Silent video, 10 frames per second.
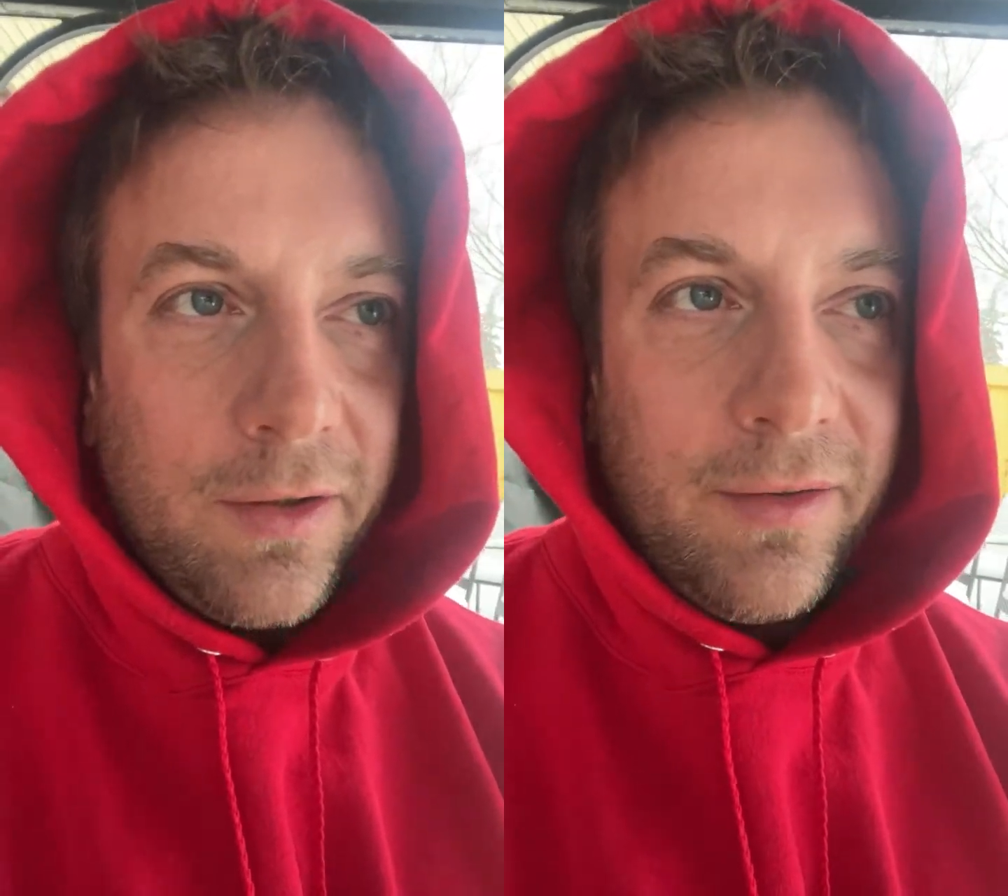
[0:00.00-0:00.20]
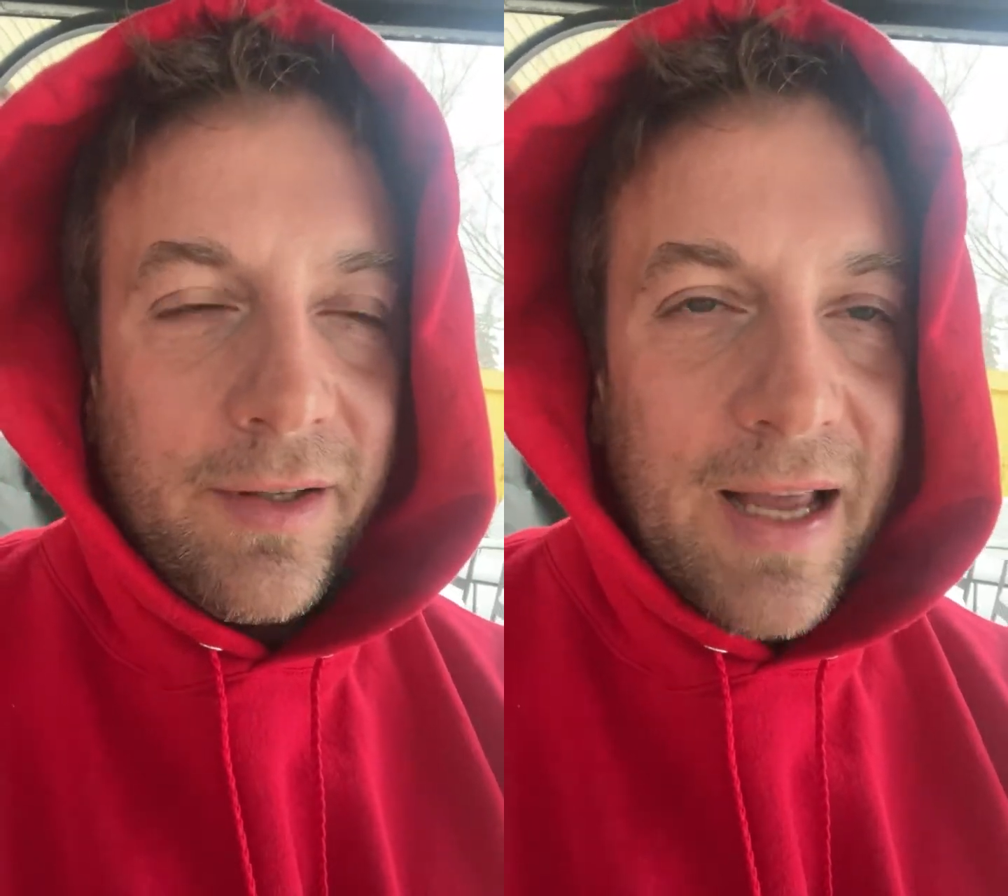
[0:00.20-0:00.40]

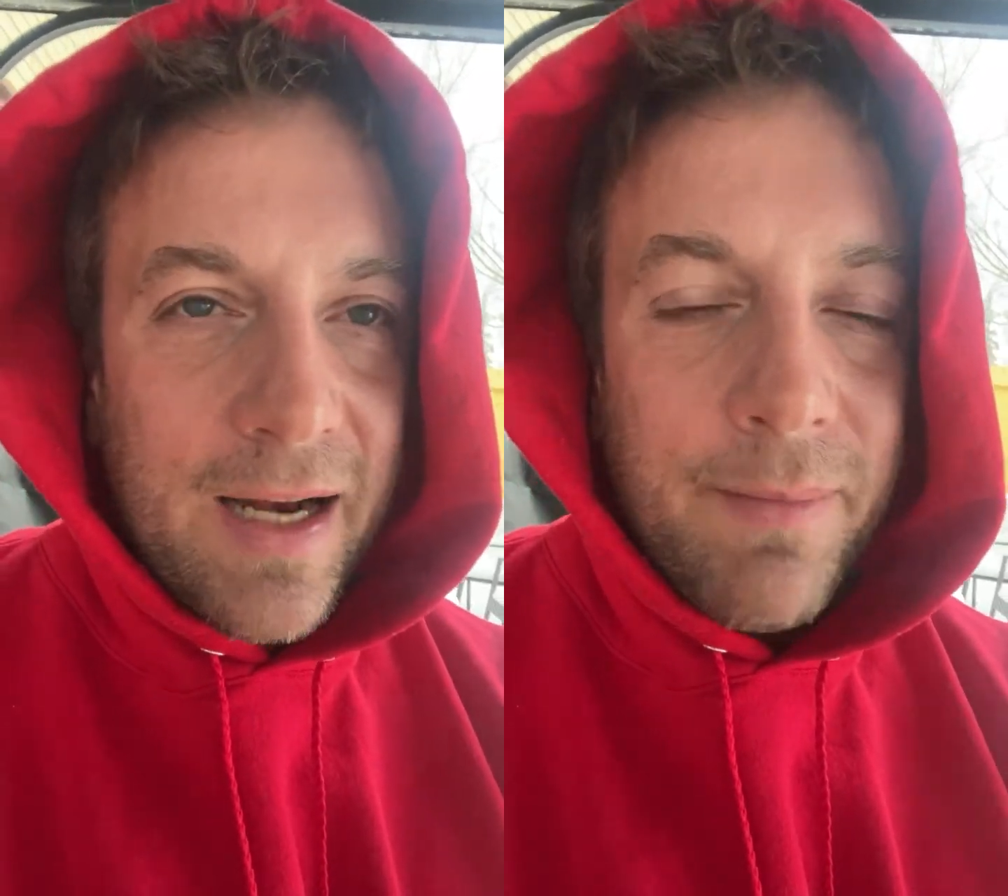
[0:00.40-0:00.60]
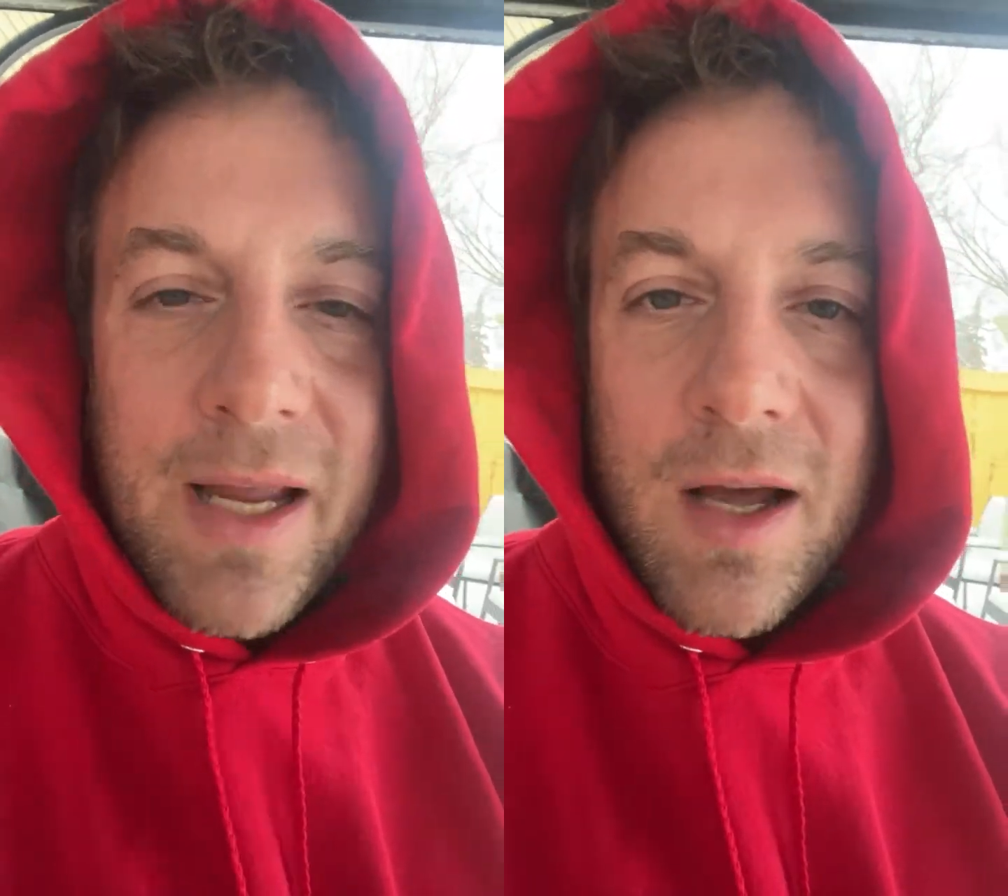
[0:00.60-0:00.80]
to
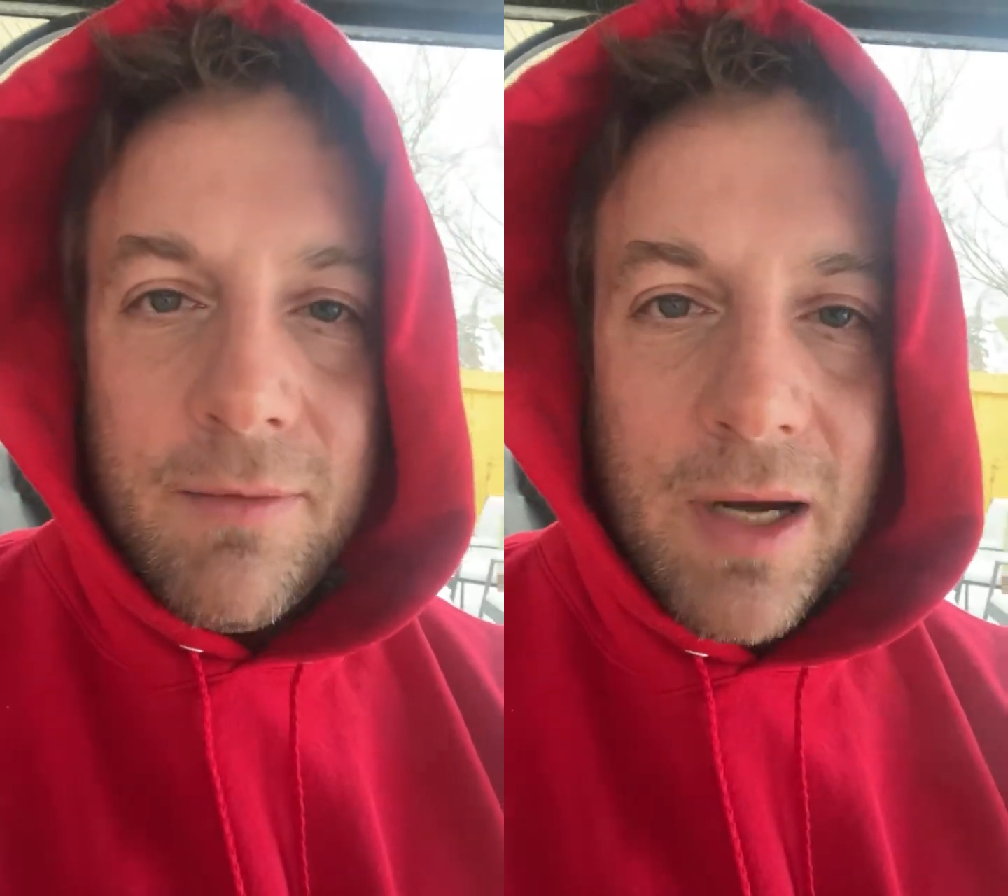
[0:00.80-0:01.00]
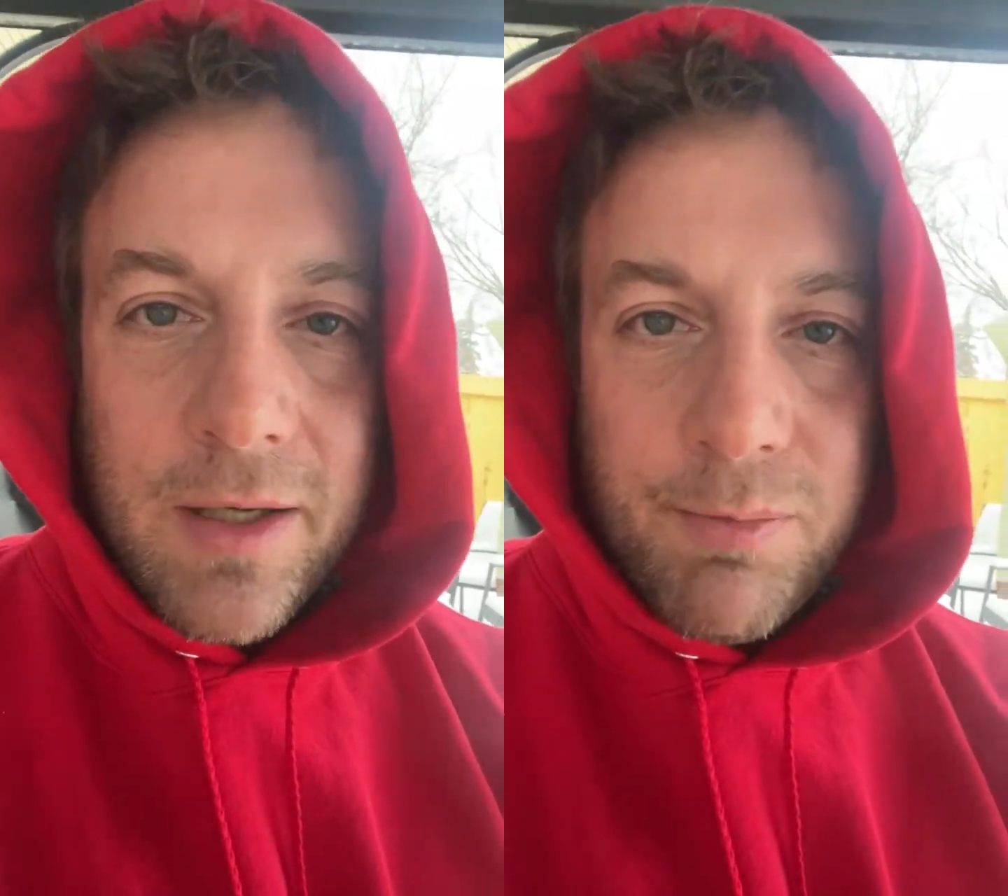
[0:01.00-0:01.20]
getting me out of
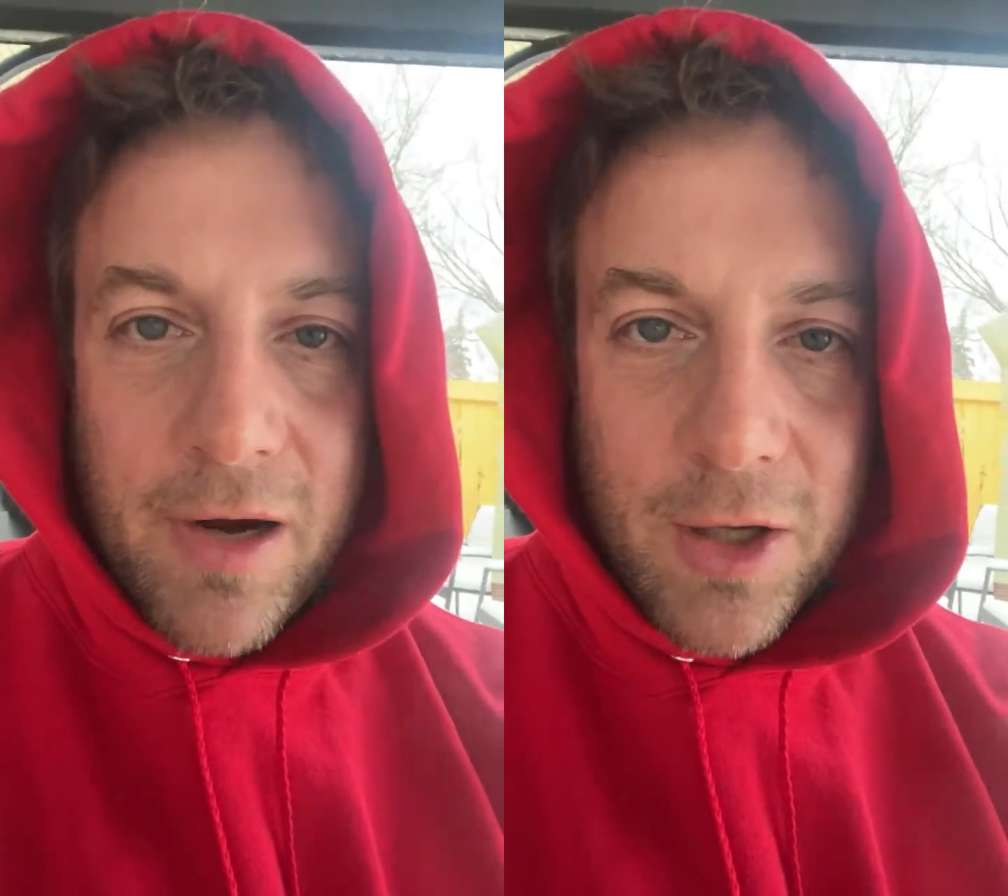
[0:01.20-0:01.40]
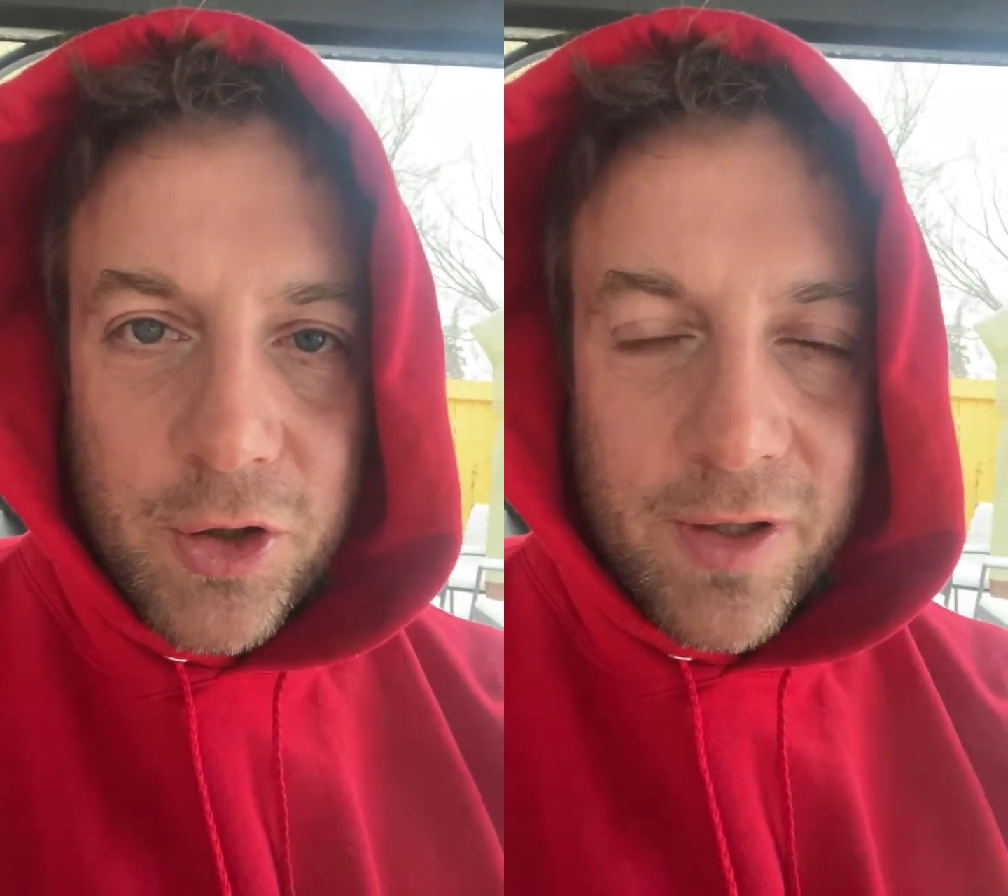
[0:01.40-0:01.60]
my
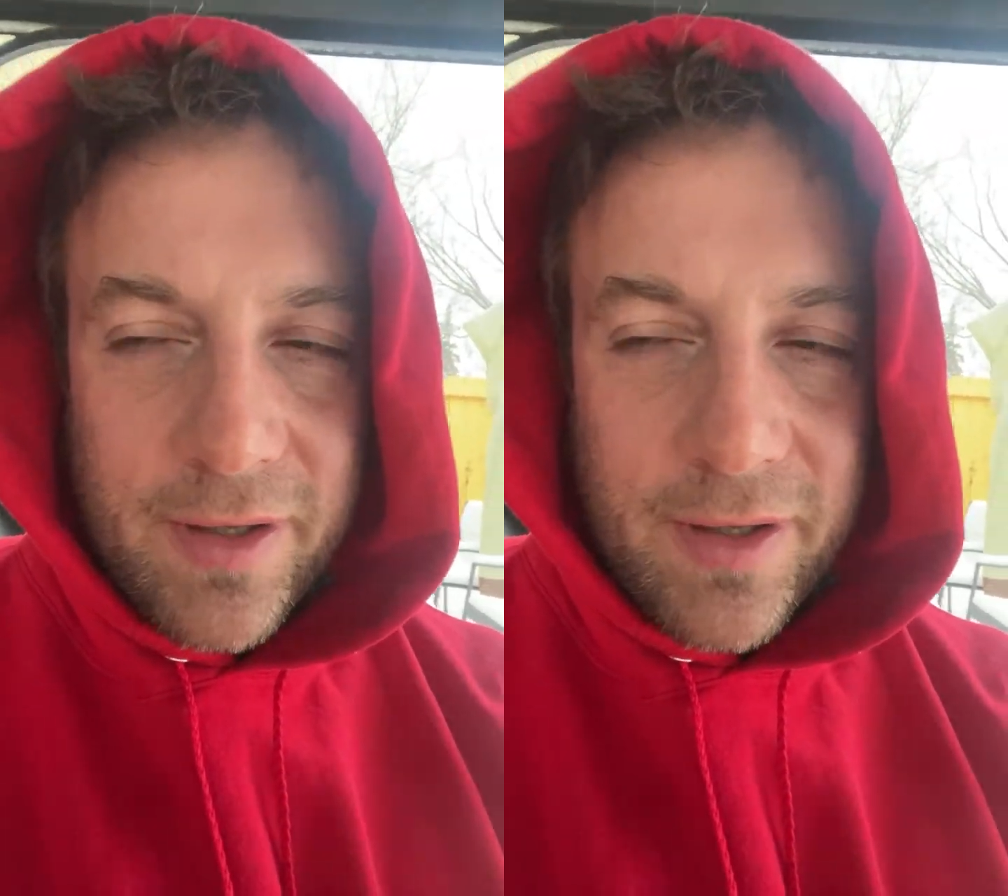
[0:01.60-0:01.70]
depression,